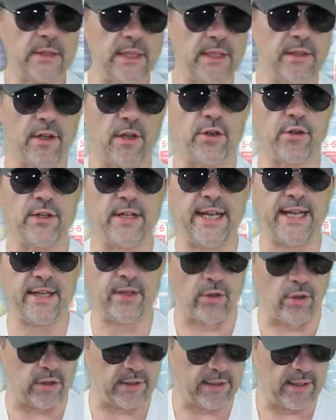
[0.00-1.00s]
the other day
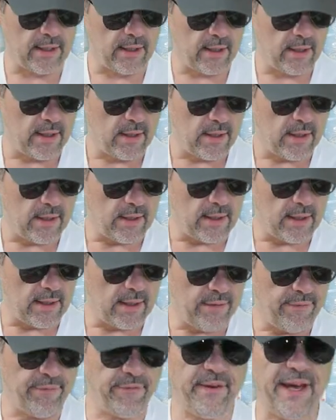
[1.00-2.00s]
called
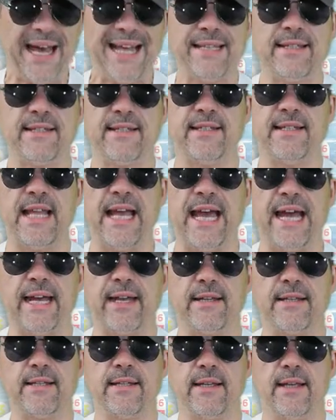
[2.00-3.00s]
uh, Fat
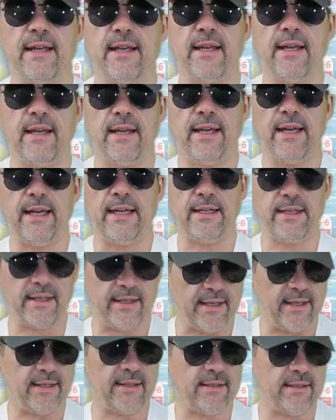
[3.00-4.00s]
Snax. And,
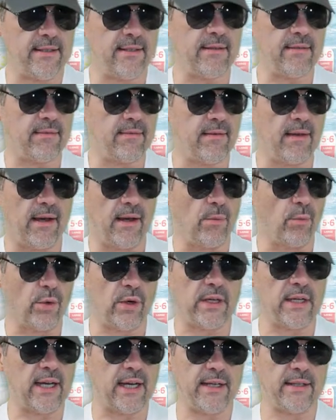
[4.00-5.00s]
and
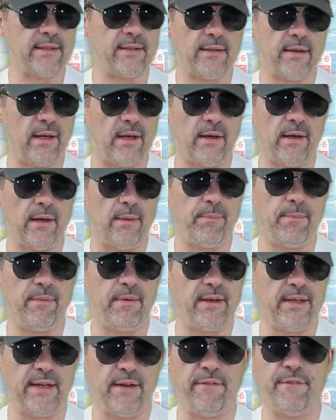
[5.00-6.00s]
we're not uh, uh
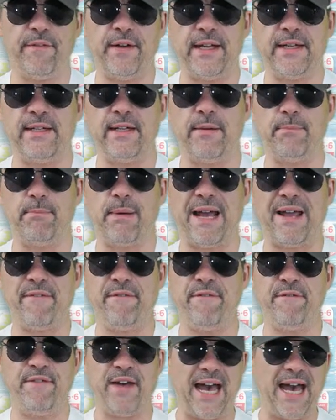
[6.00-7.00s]
offended by
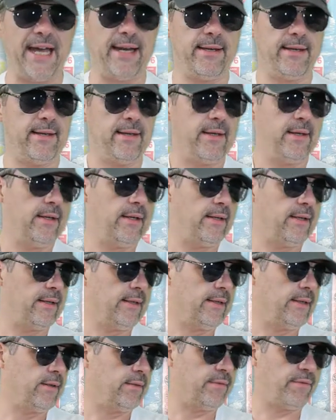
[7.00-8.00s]
fat.
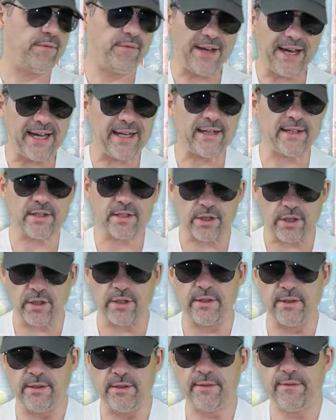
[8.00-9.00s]
You know, fat is
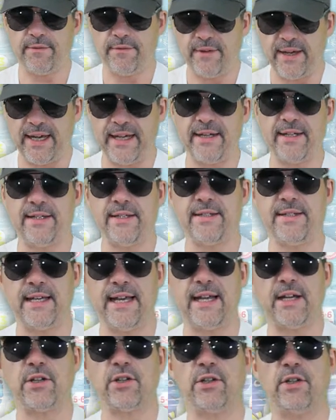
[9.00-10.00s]
good. Fat is
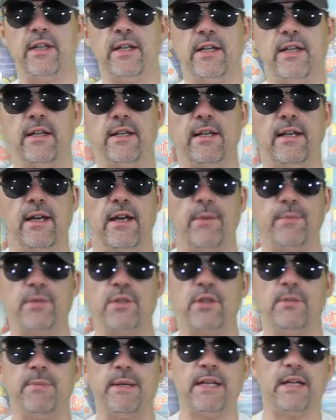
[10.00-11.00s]
actually
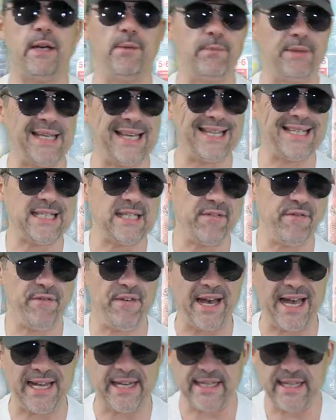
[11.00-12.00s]
helps you become less
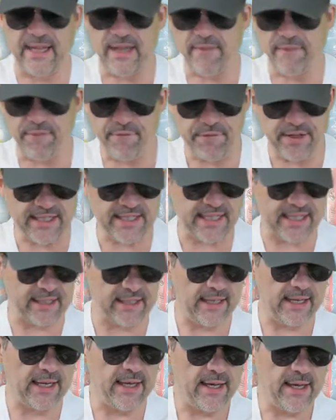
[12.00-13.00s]
fat
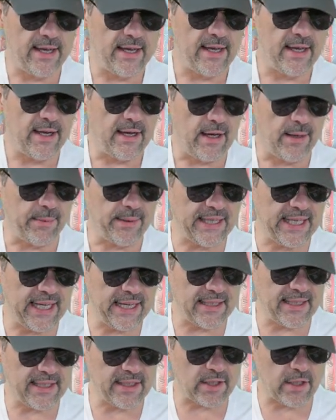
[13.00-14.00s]
physically. Uh, but they had these